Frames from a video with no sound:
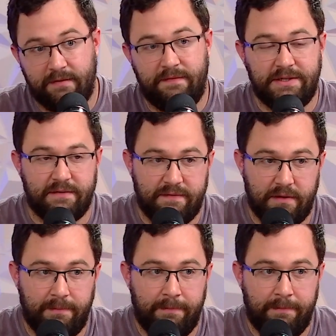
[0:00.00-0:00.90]
feature
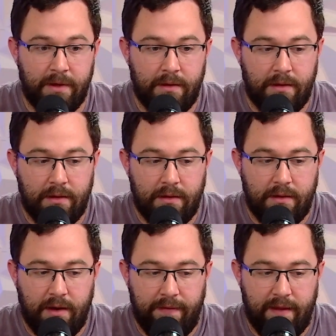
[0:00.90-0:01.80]
film,
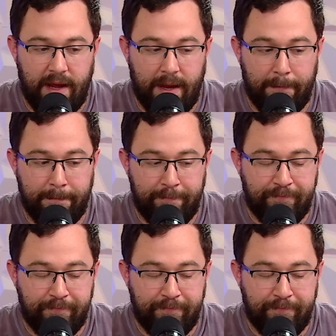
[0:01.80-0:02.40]
and then